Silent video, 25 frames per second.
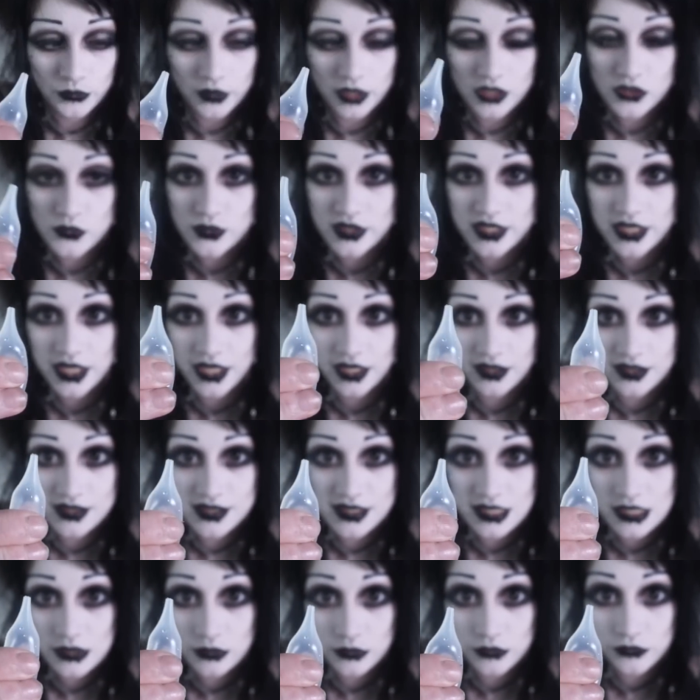is we take the
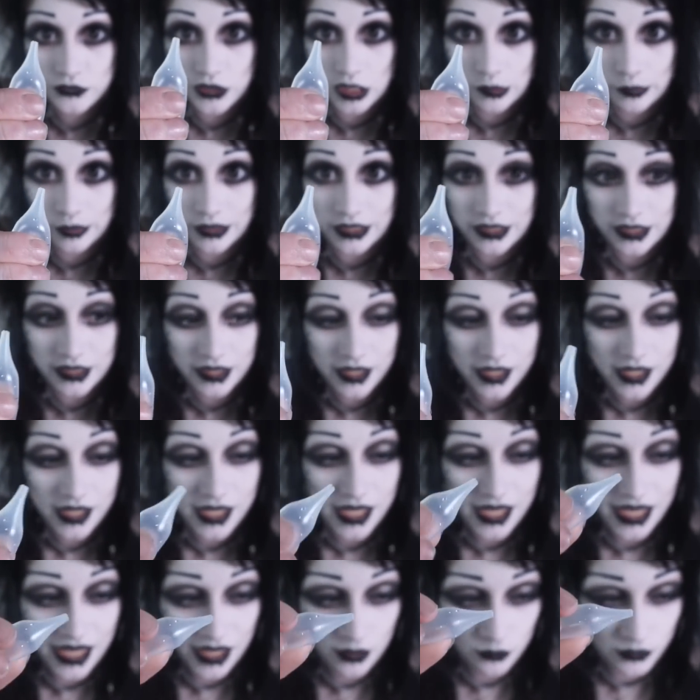little dropper
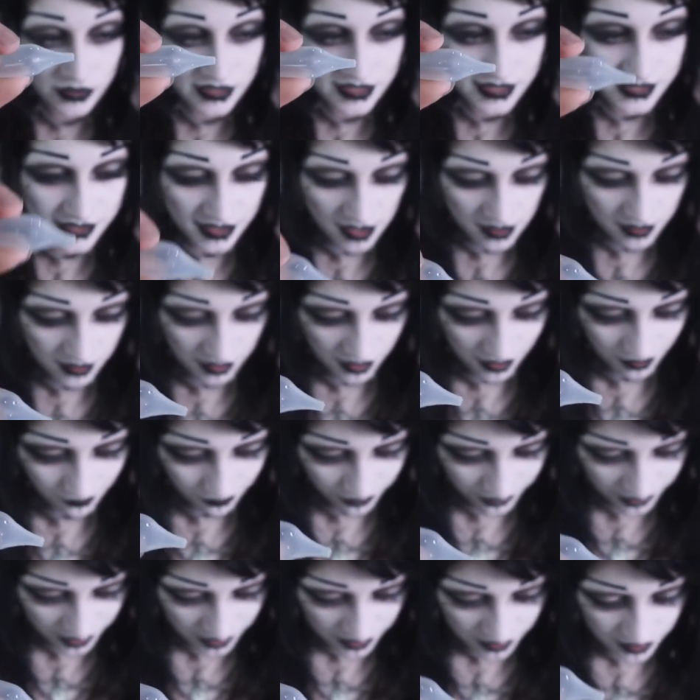and we suck
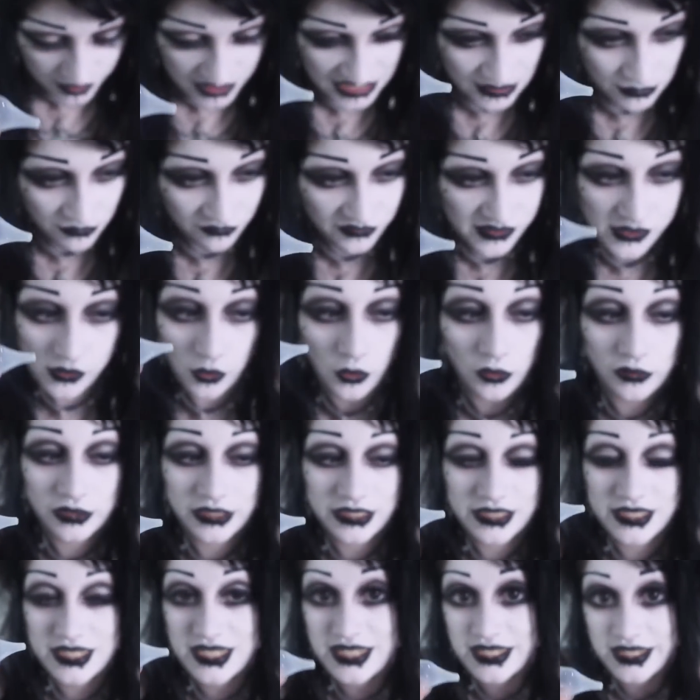up some of the
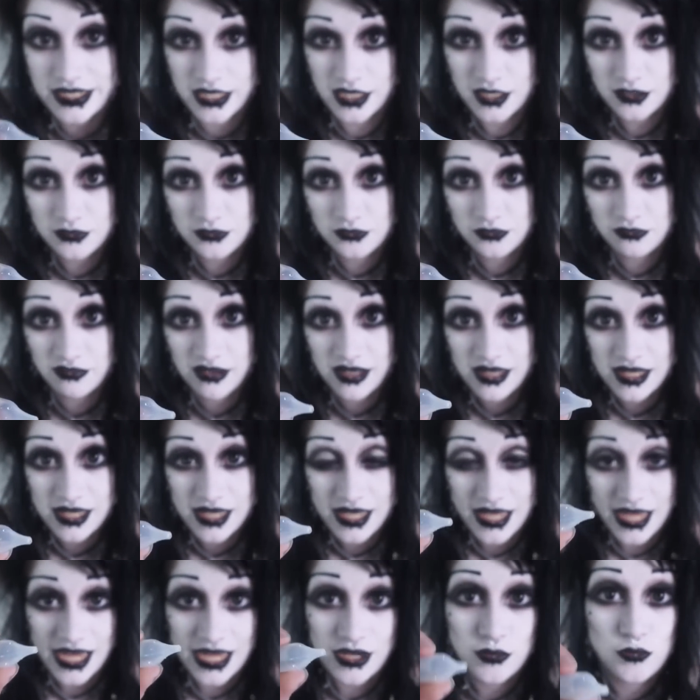orange stuff
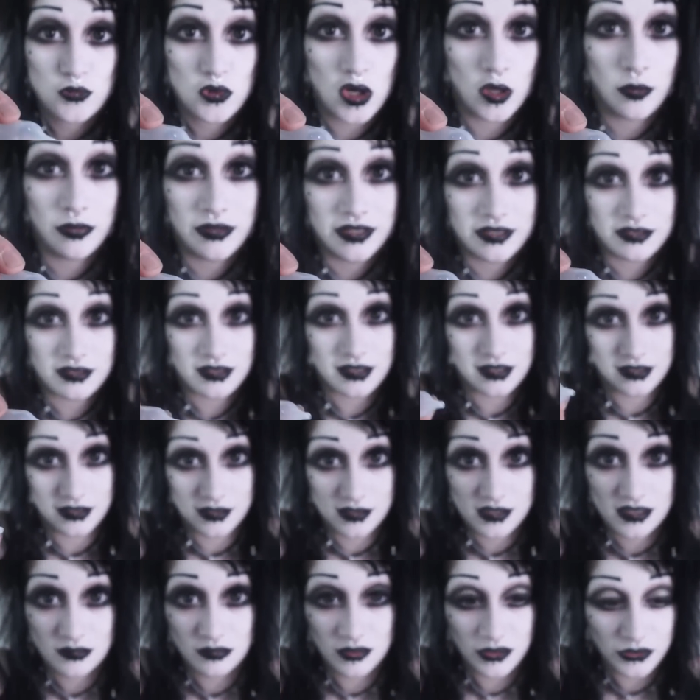and drop it
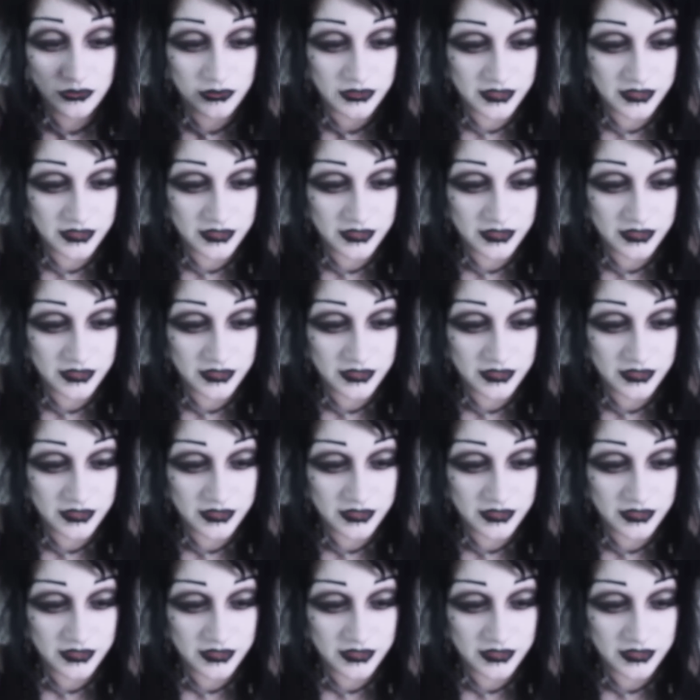into the blue